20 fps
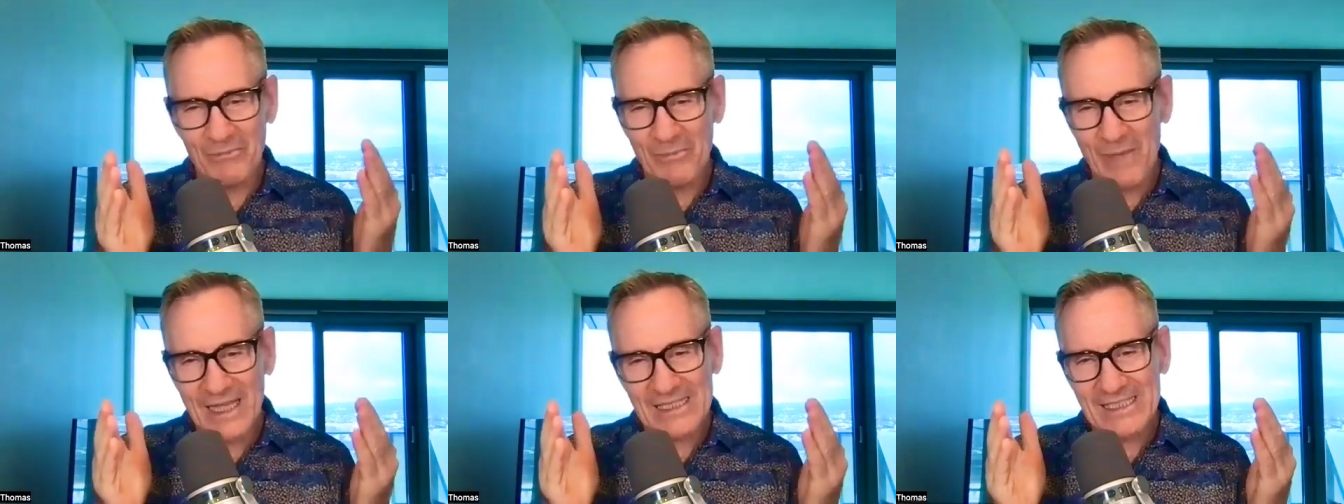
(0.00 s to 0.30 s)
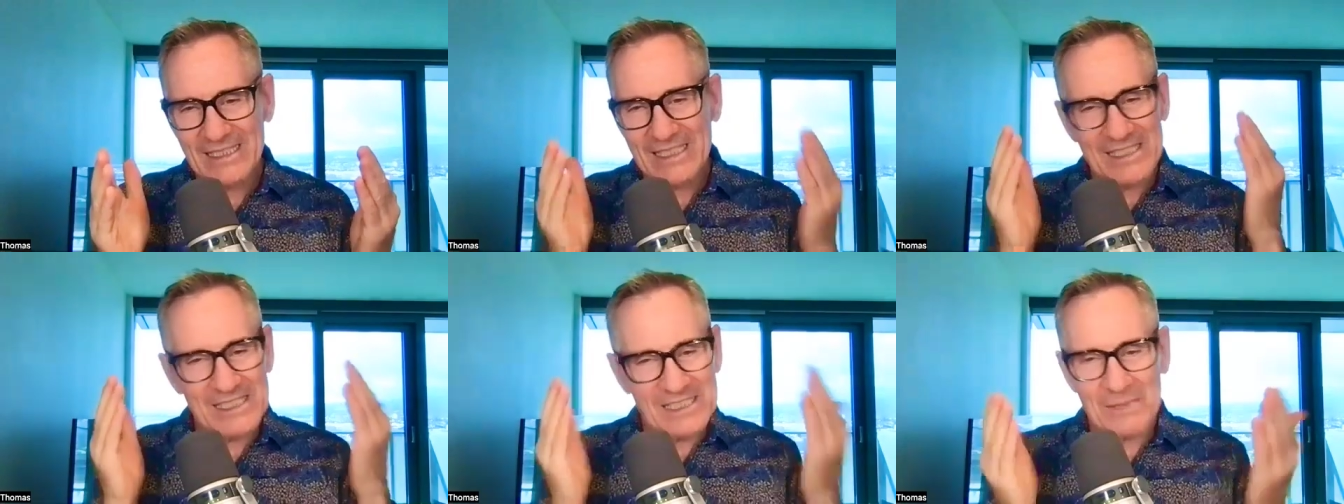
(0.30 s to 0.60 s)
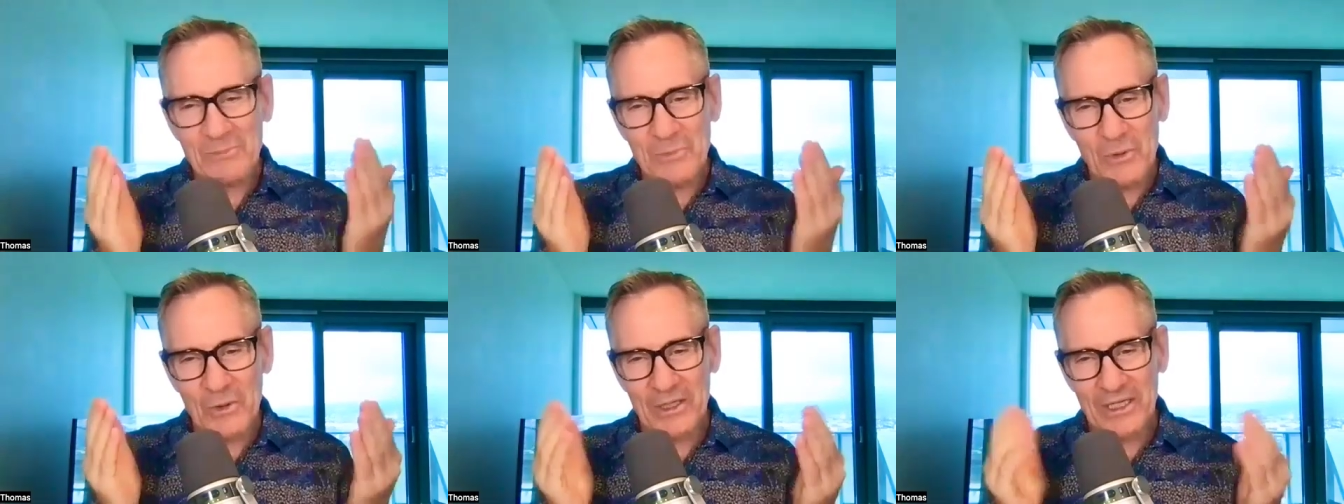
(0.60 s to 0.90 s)
mess at
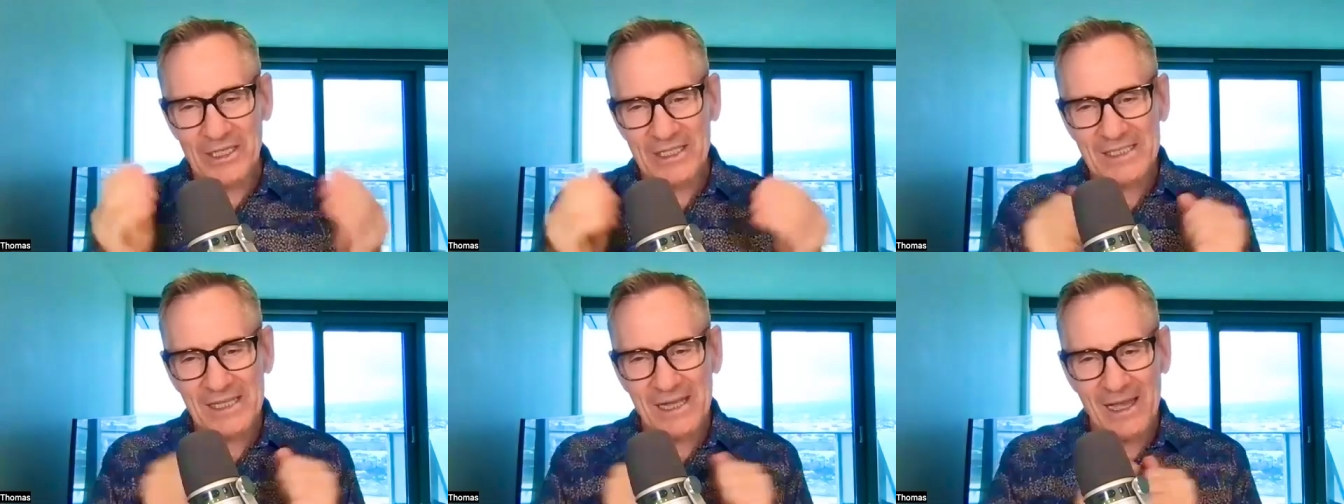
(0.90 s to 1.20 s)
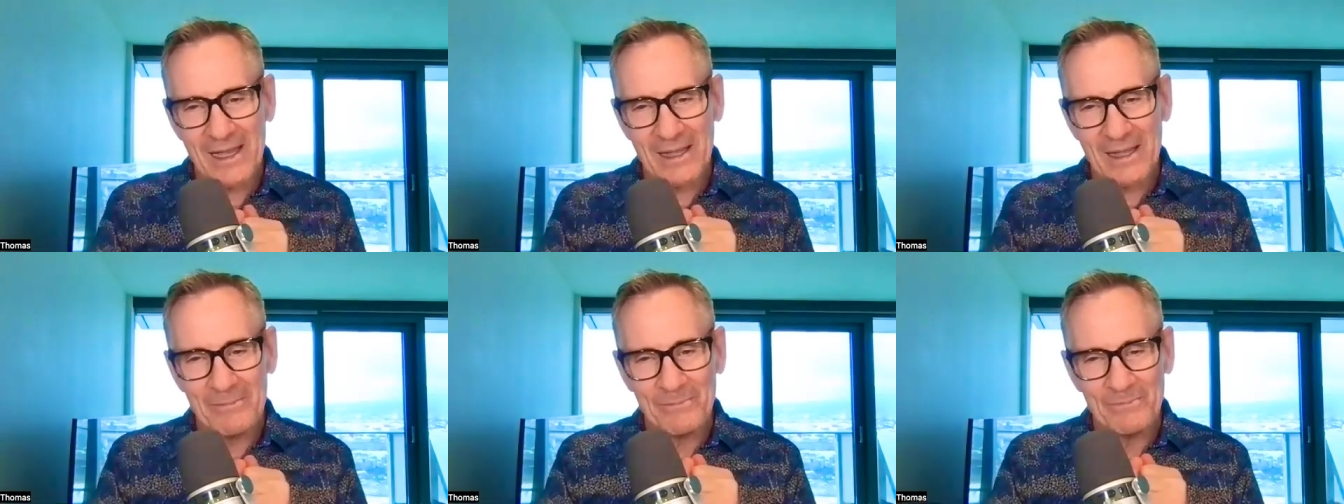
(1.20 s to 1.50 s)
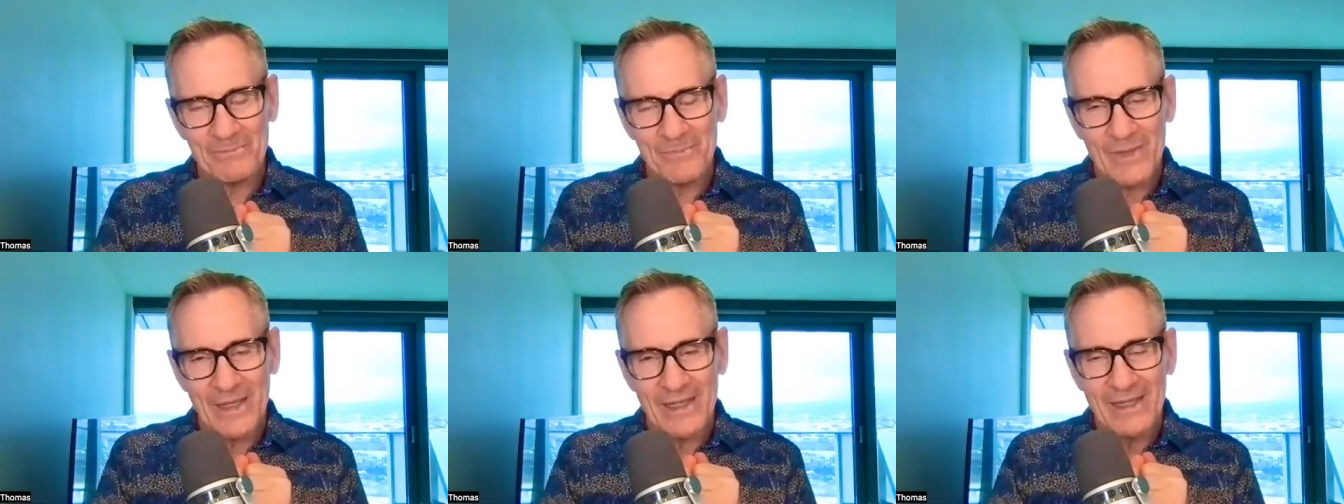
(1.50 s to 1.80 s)
some point in
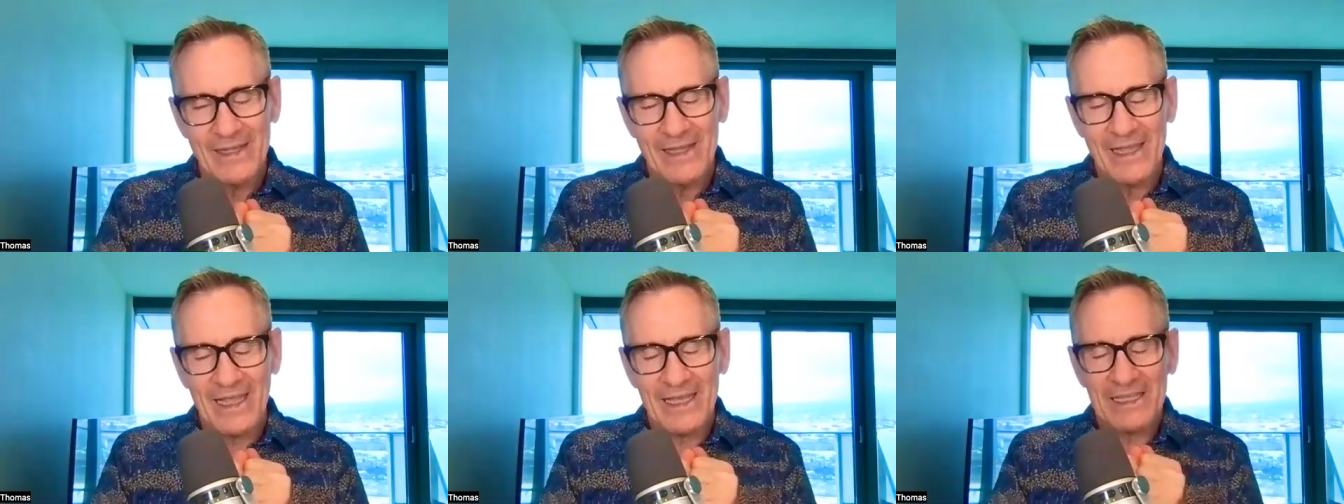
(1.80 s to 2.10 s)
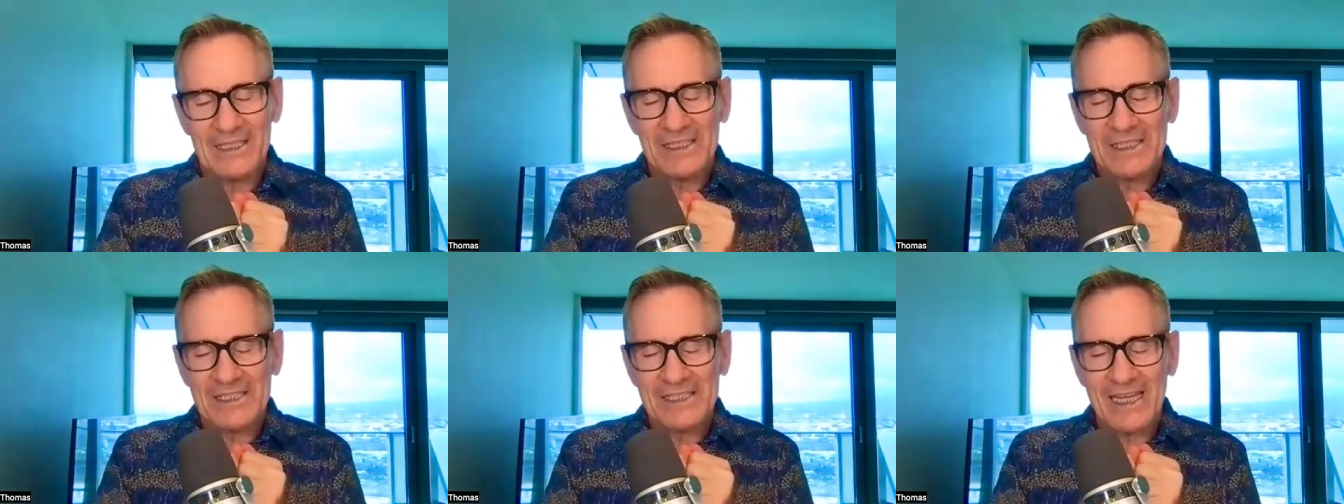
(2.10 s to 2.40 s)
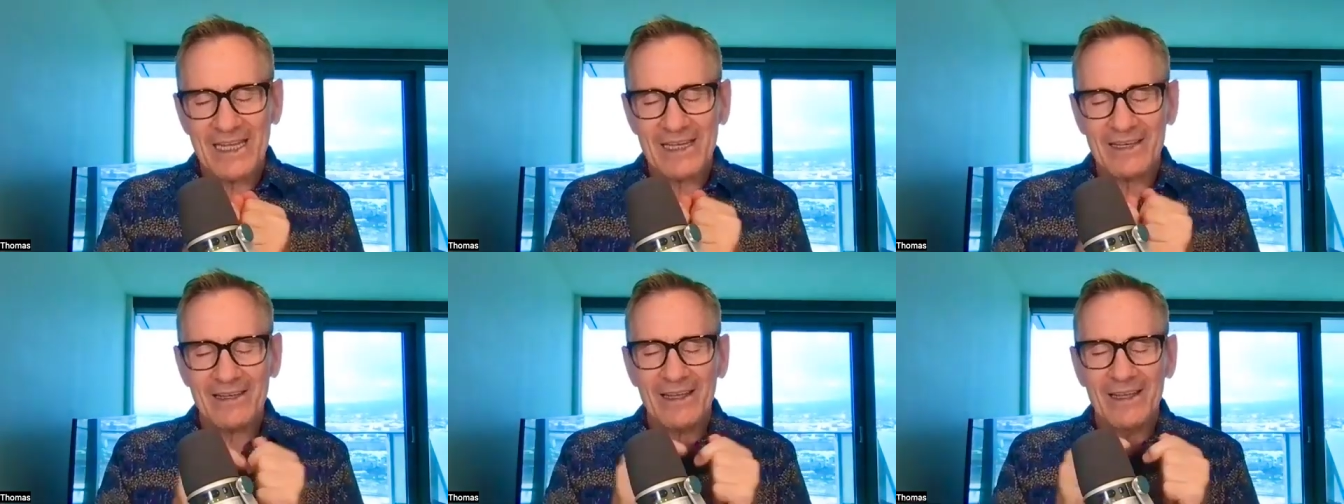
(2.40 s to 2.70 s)
time and
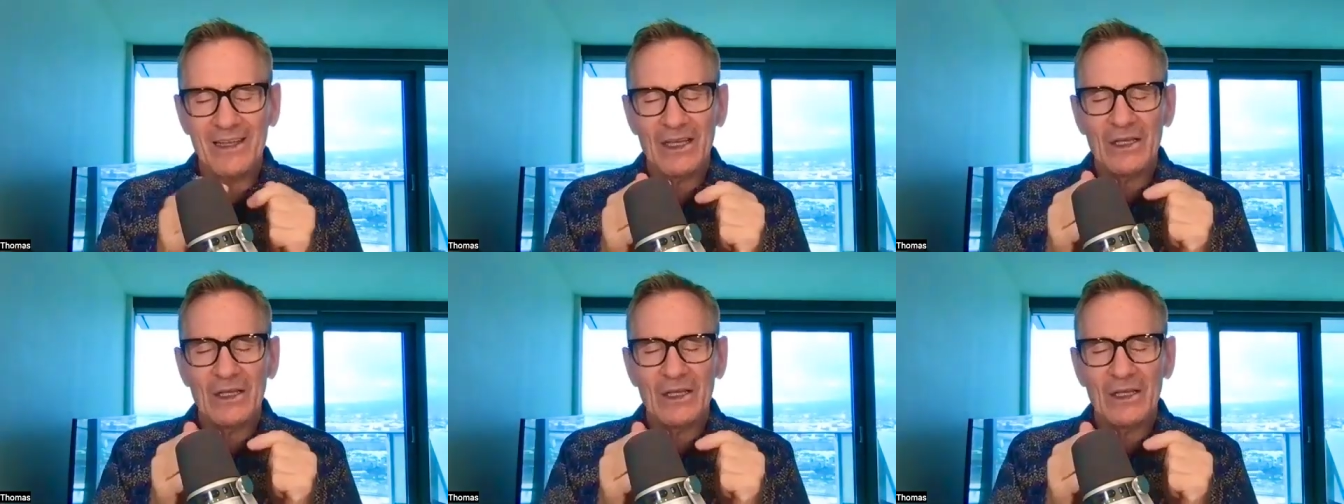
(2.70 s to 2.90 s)
instead